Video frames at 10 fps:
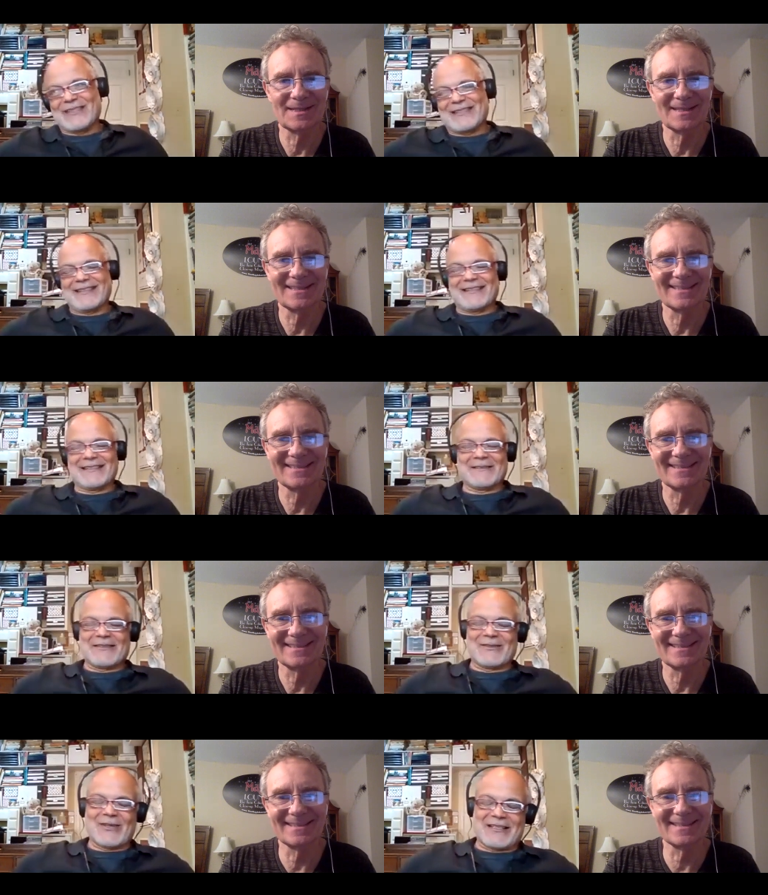Speaker 1: it's uh,
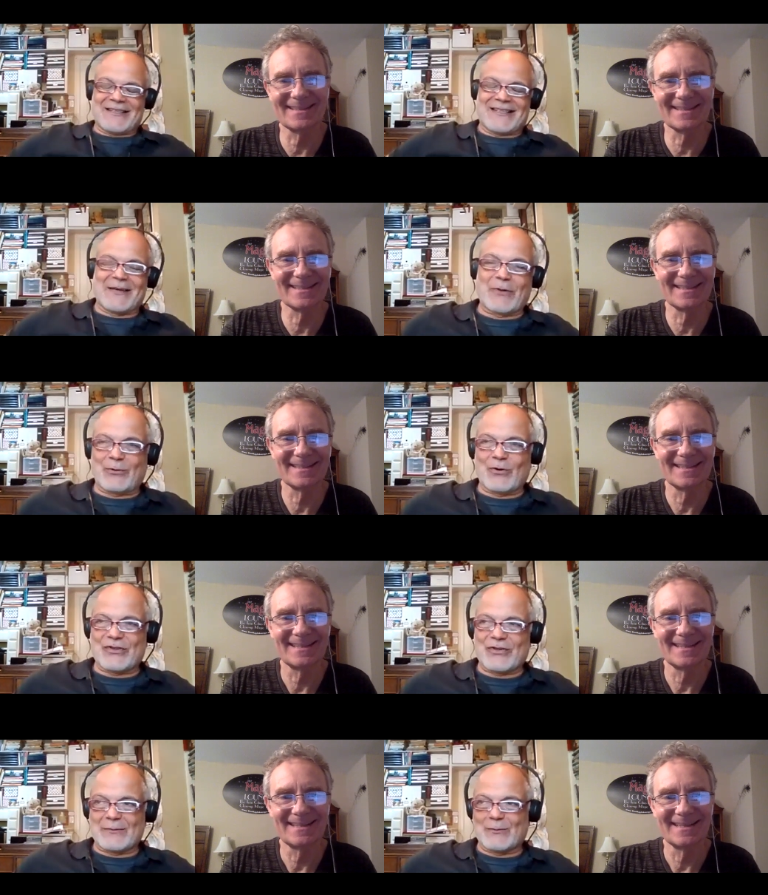you ask a simple
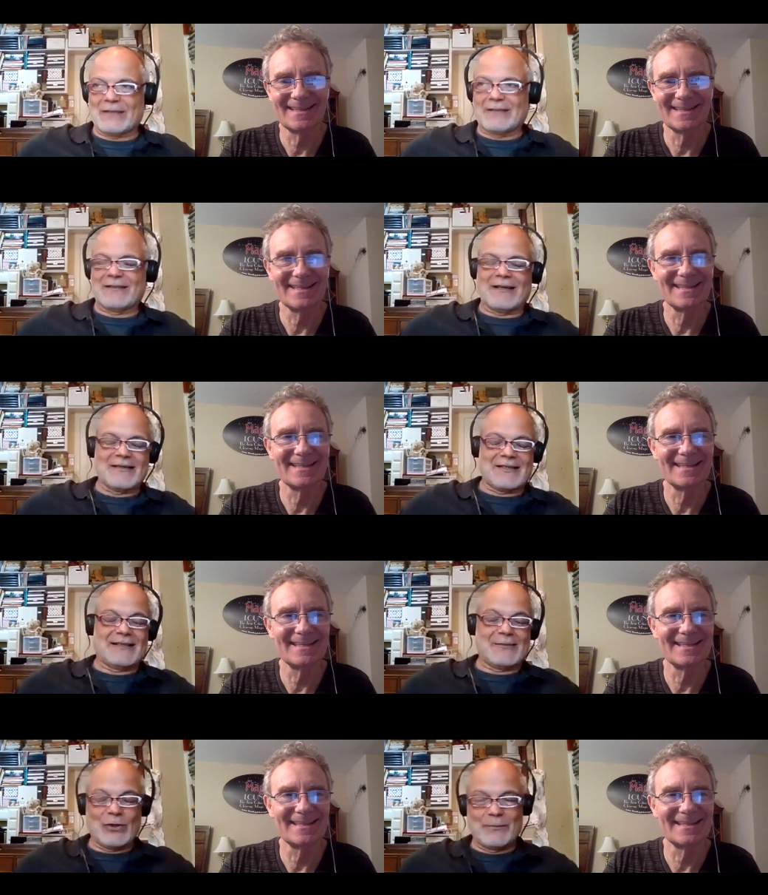question, but the
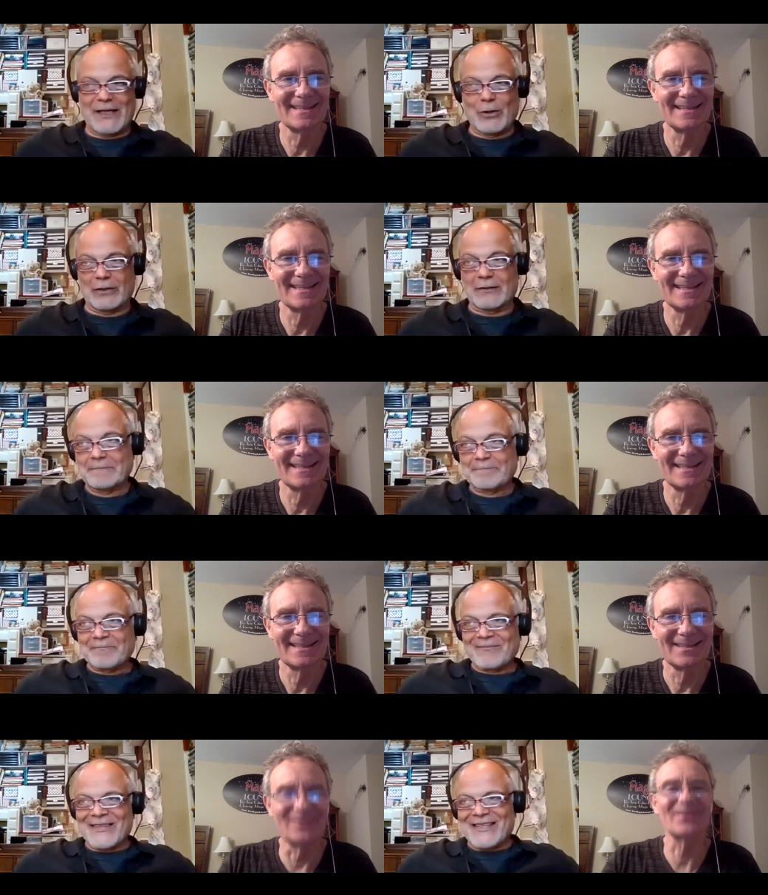answer will be long.
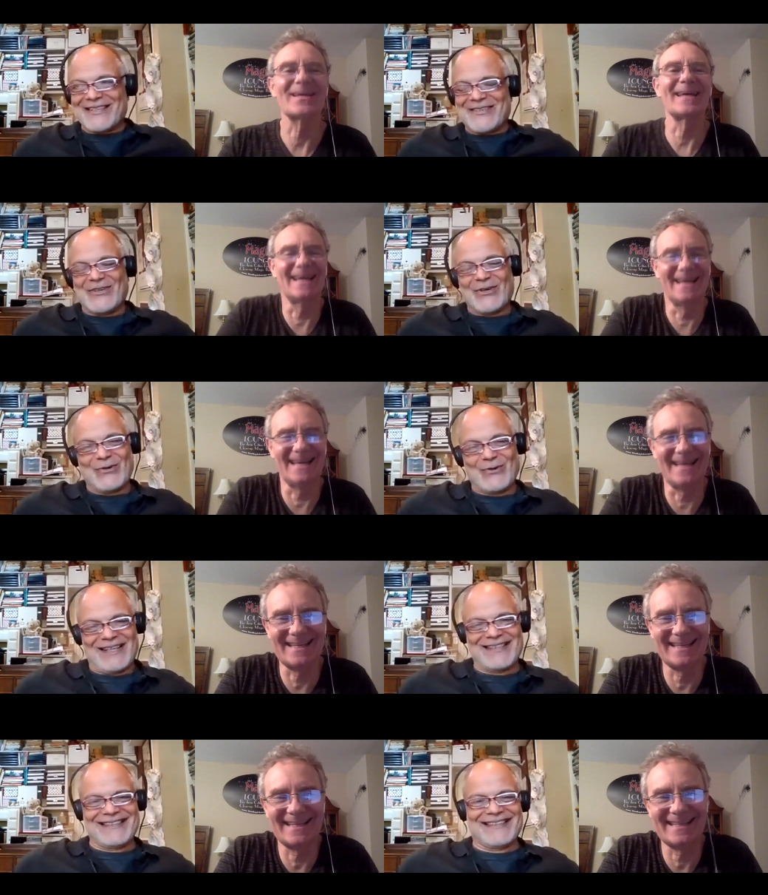Okay. So
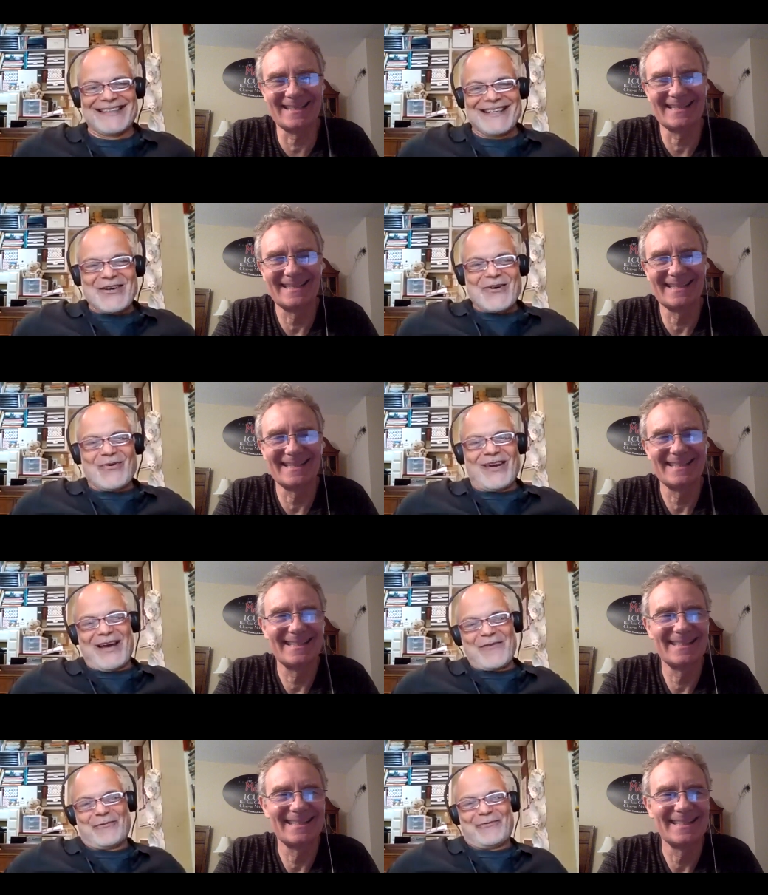when when
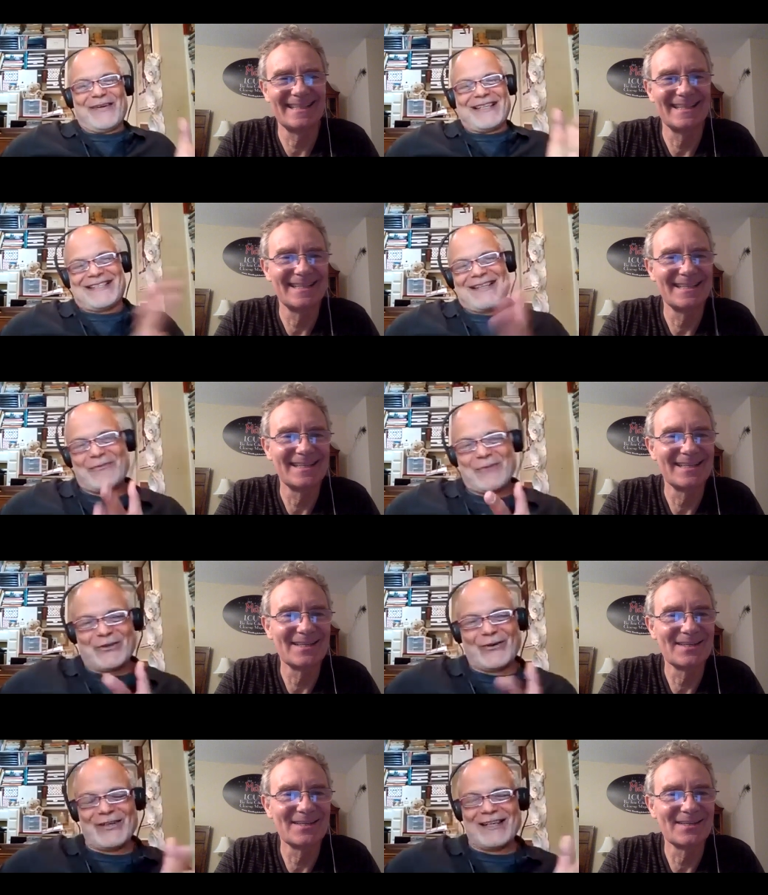I first left
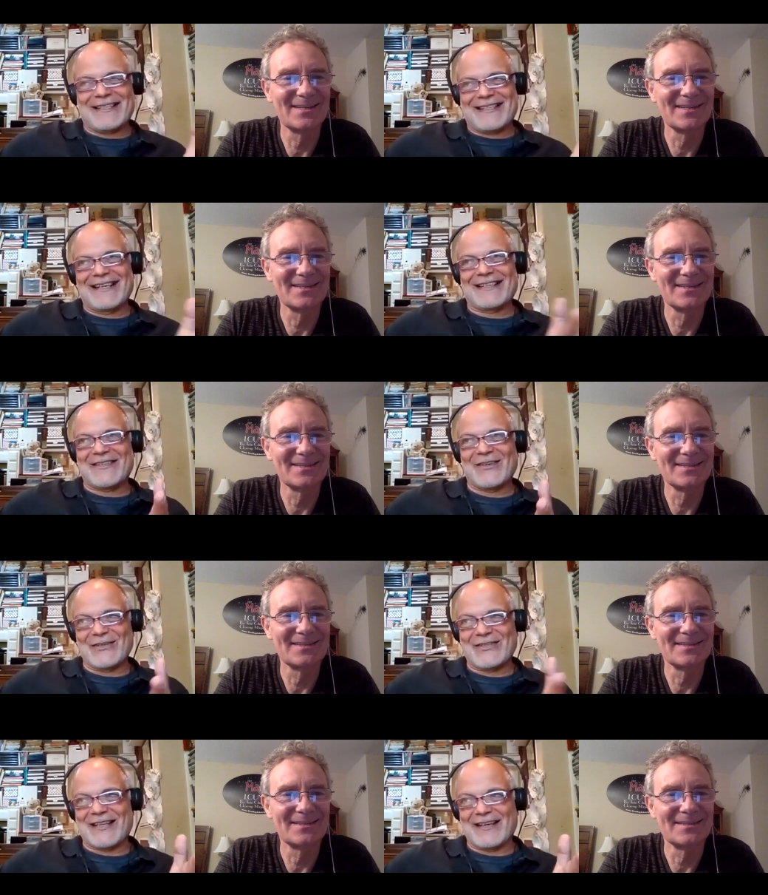Motorola,
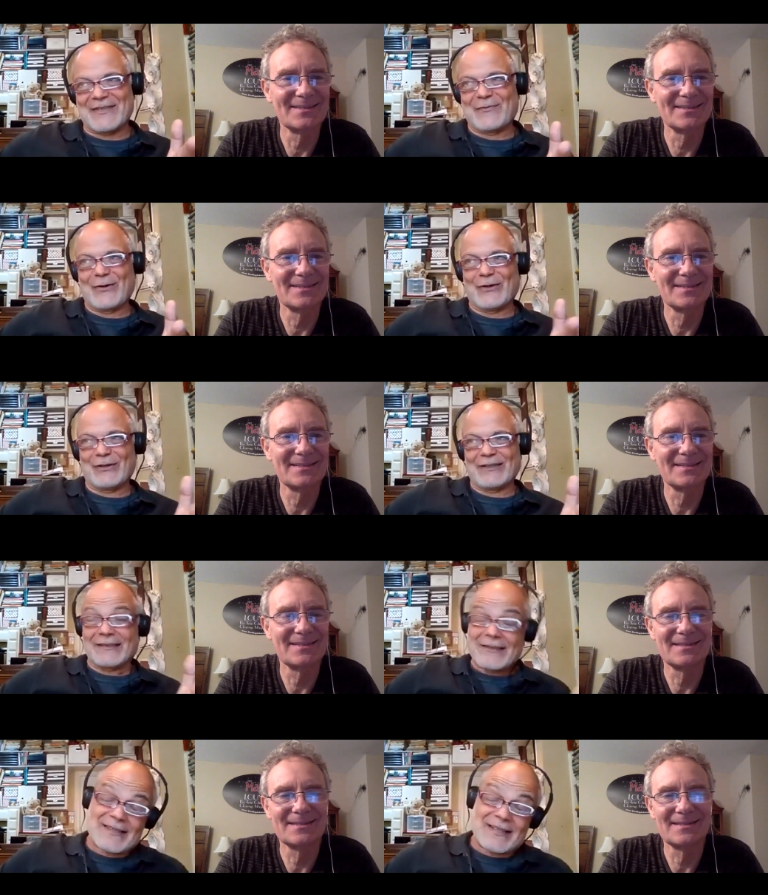CXO stands for,
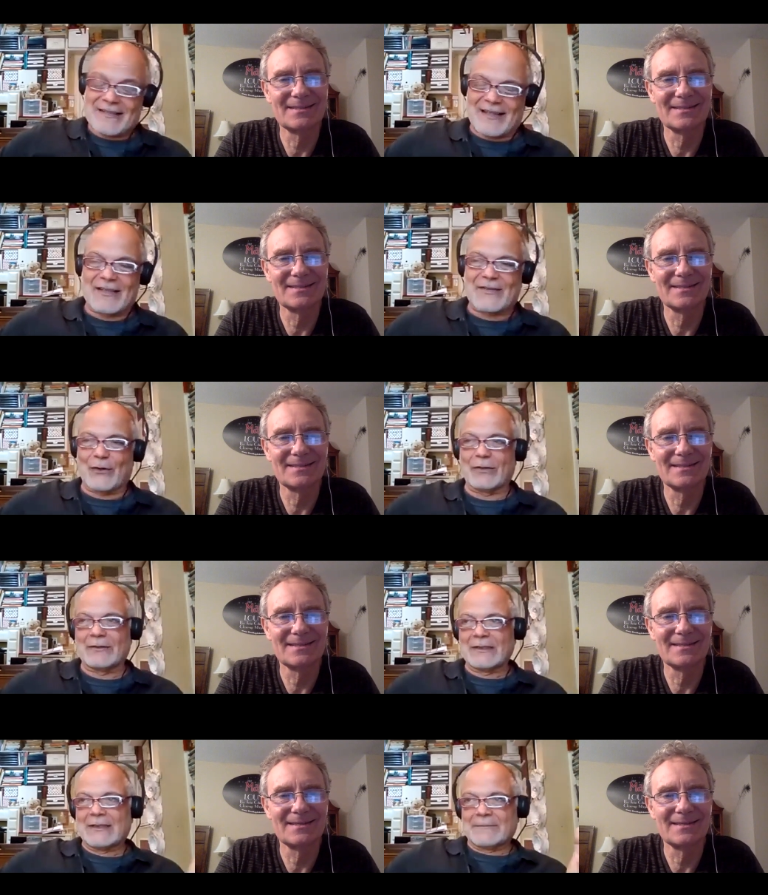and still stands
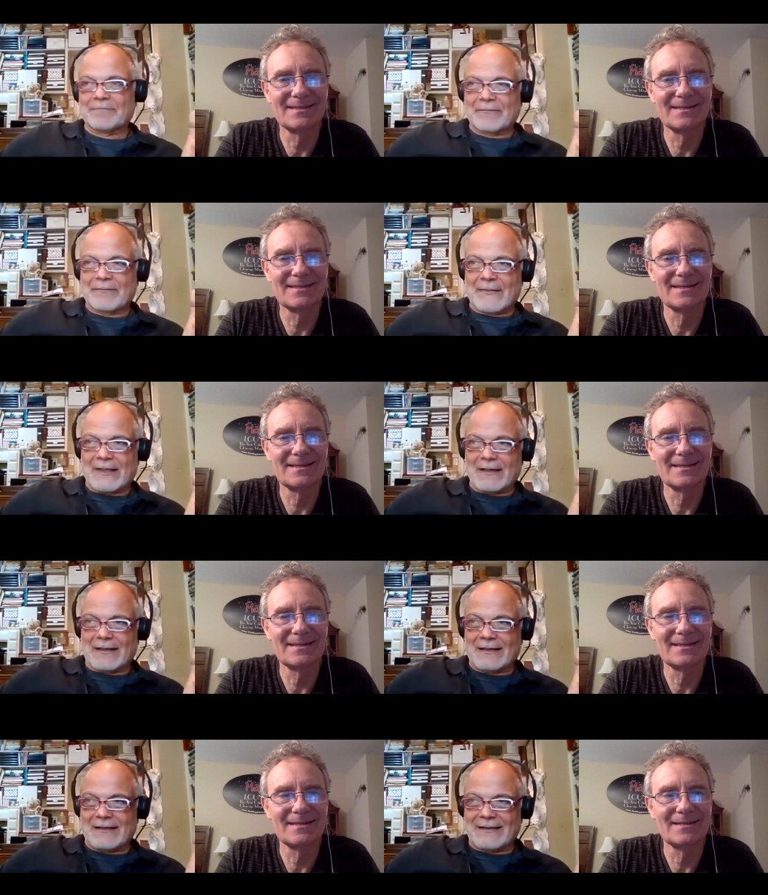for,
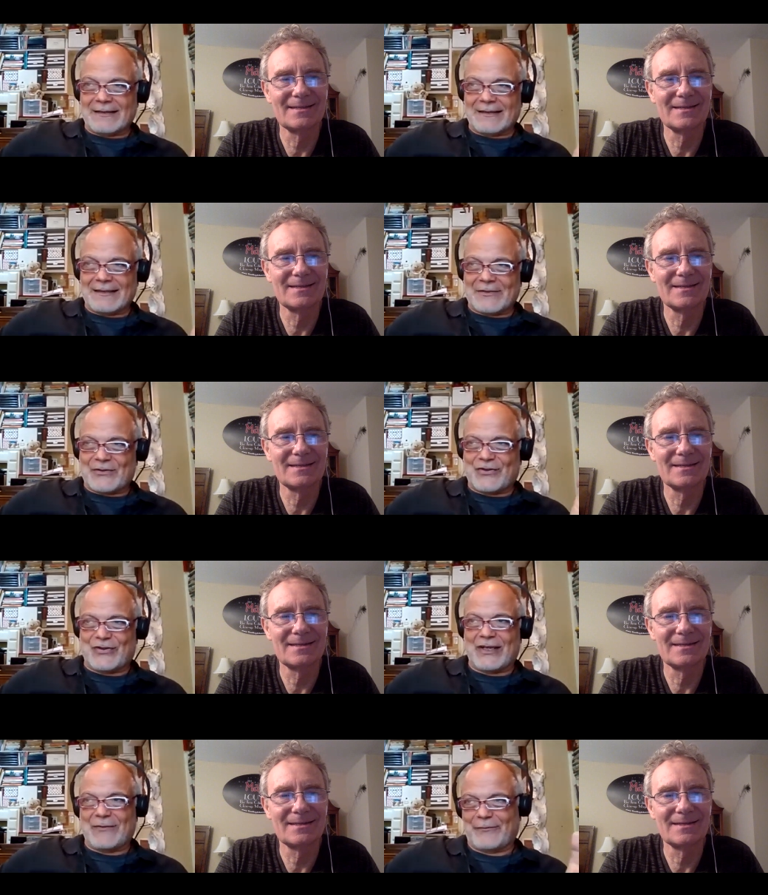uh, uh,
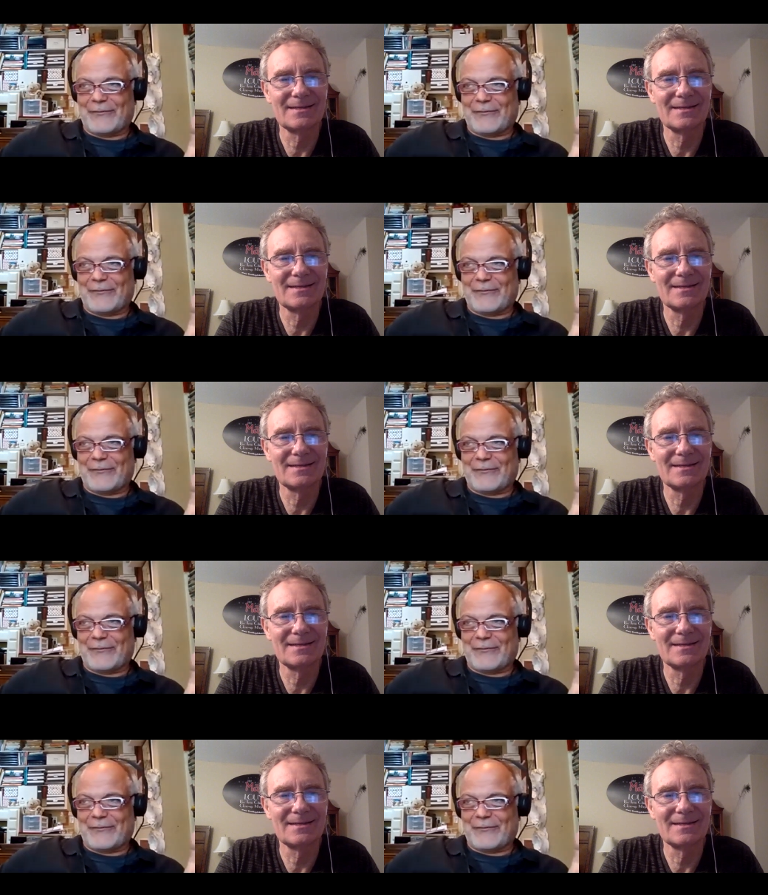Chief